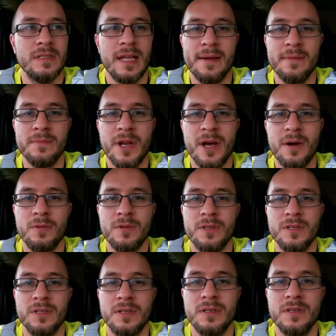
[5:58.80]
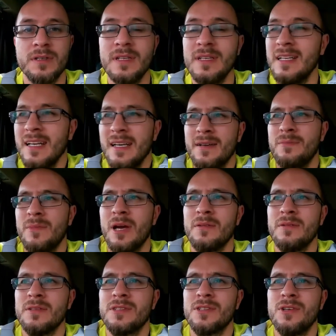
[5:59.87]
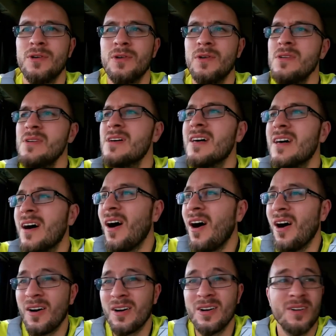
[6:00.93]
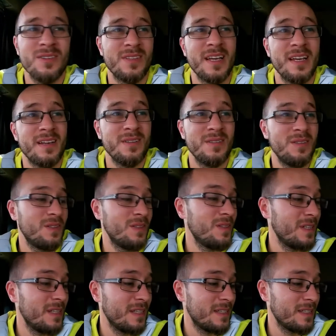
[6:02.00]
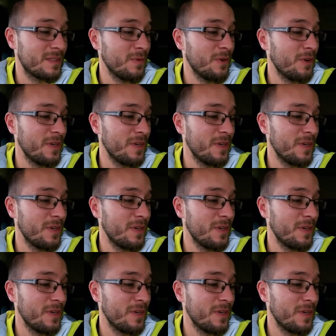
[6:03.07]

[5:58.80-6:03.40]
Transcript: let them know the score. I got there this